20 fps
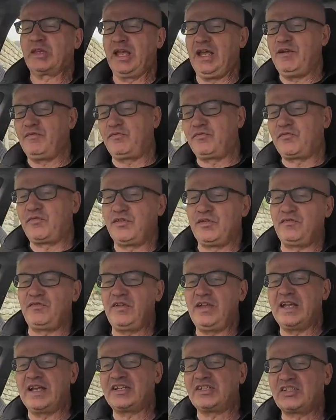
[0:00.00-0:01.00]
if the
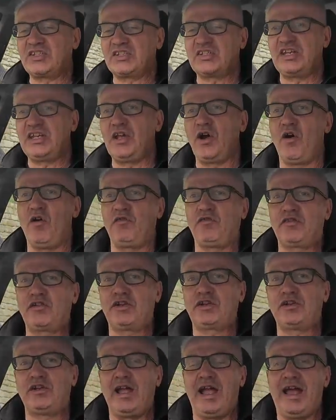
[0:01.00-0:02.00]
VSC off
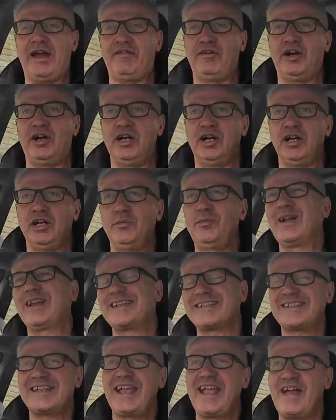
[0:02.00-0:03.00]
error, well,
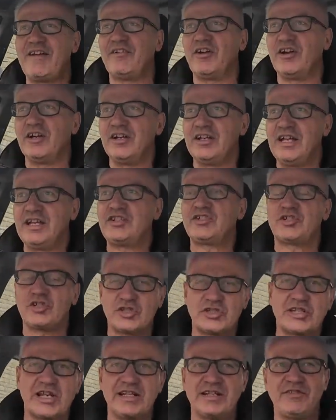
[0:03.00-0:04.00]
I say error, it's
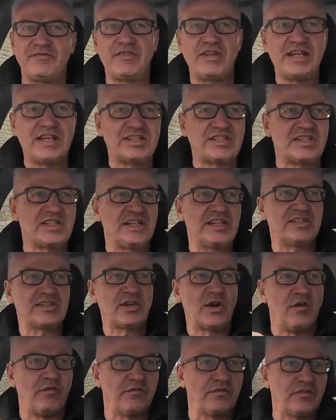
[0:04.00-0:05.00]
just saying the VSC is
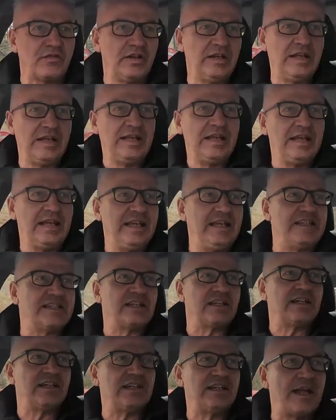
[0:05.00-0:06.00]
off, is
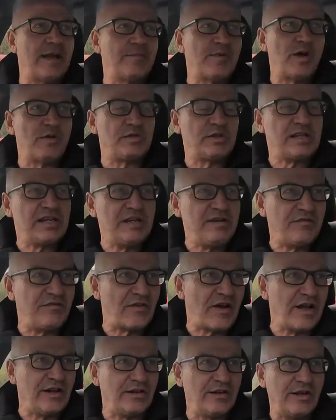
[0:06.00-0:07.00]
an MOT
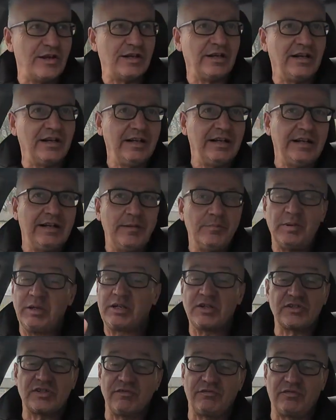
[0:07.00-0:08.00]
failure.
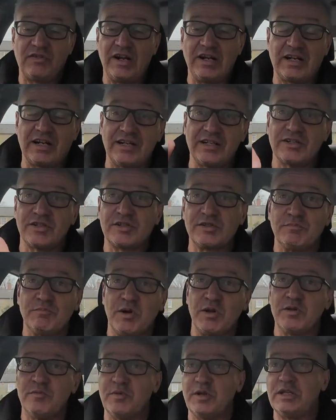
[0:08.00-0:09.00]
Because, frankly, it doesn't
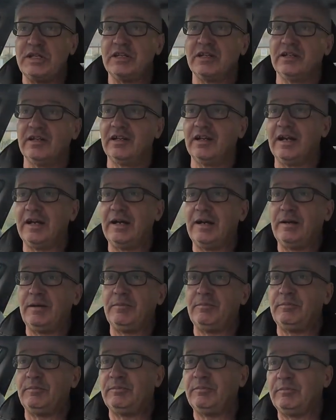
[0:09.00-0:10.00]
bother me.
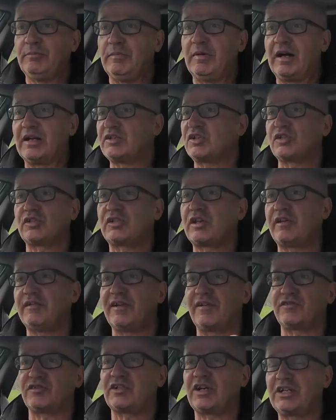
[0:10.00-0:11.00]
I just don't
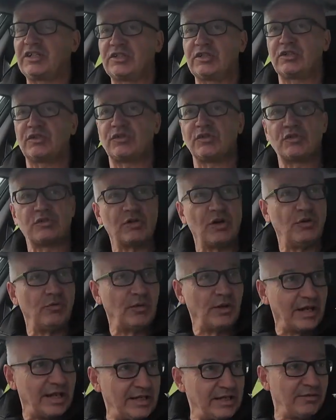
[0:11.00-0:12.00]
have traction control.
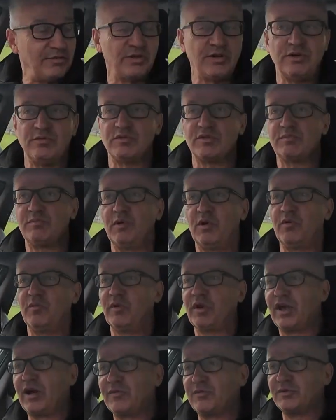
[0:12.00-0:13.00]
Well, anyone who was born
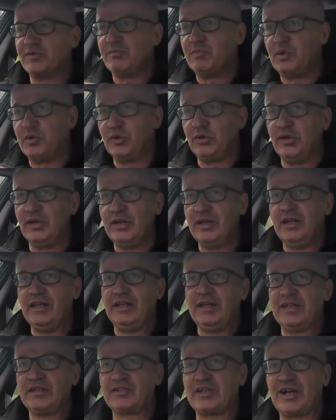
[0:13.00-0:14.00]
when I was born,
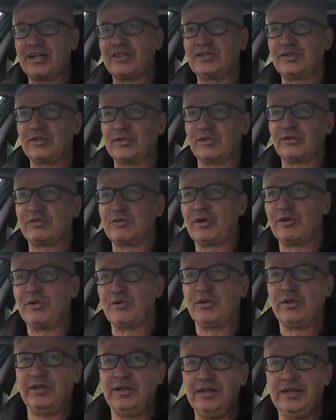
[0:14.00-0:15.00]
traction
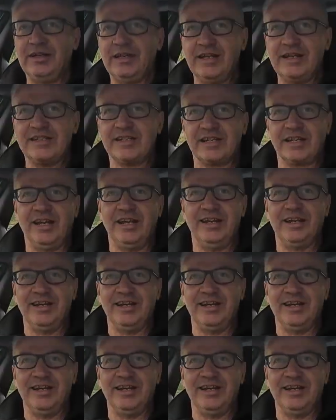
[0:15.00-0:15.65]
control is a